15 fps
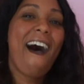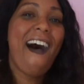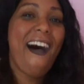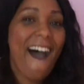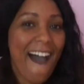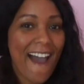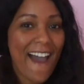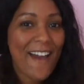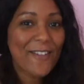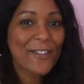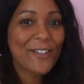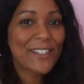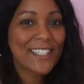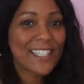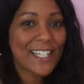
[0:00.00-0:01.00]
I
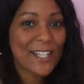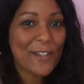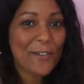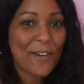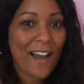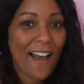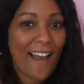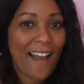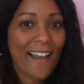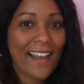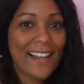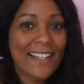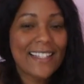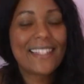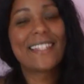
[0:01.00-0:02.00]
will see you
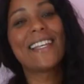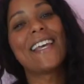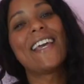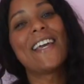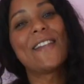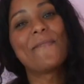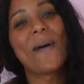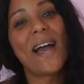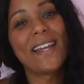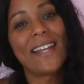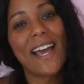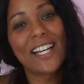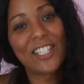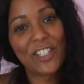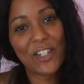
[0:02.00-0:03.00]
guys in my
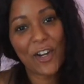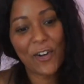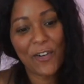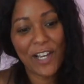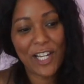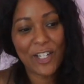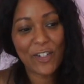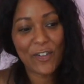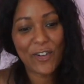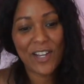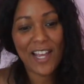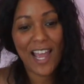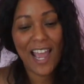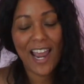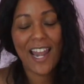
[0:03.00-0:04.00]
next journal
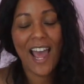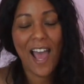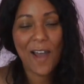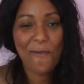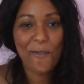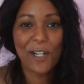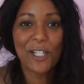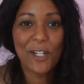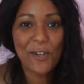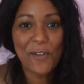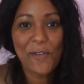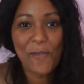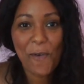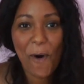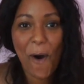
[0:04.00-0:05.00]
entry and I'm wishing
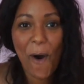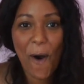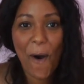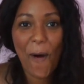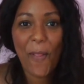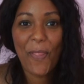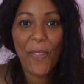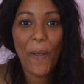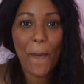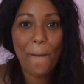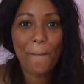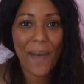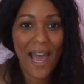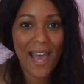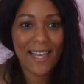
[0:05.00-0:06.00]
you all the
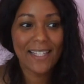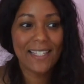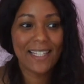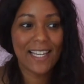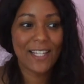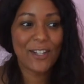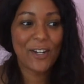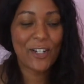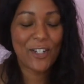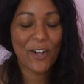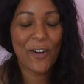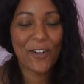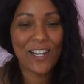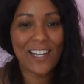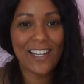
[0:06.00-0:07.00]
best in your
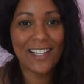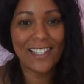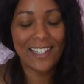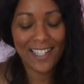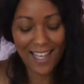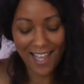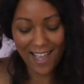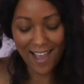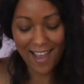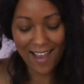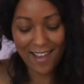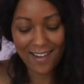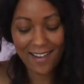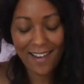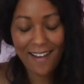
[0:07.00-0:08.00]
journeys
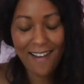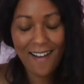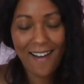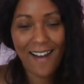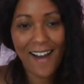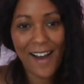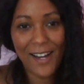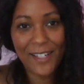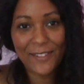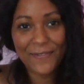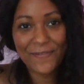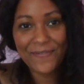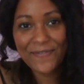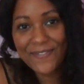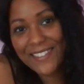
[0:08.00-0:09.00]
and
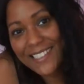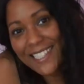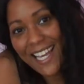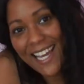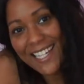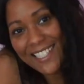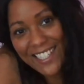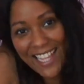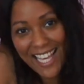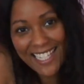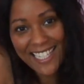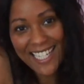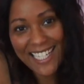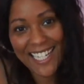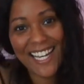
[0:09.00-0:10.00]
um, yeah, so
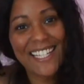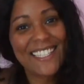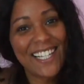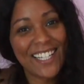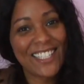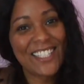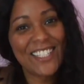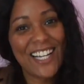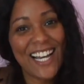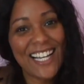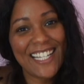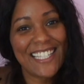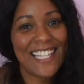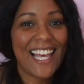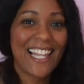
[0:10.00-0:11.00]
that's it. I'll talk to you
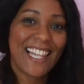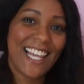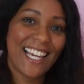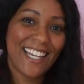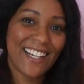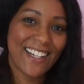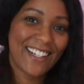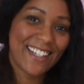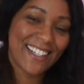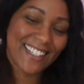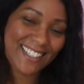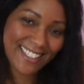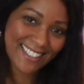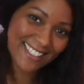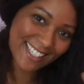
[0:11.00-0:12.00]
guys
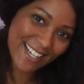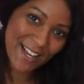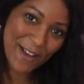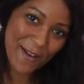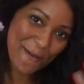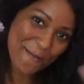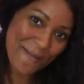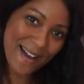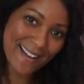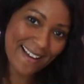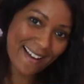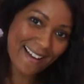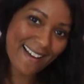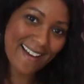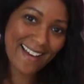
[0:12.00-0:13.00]
later. Bye
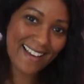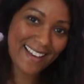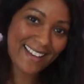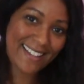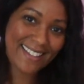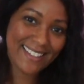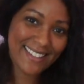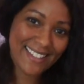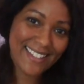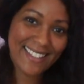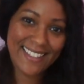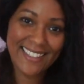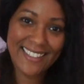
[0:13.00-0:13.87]
guys.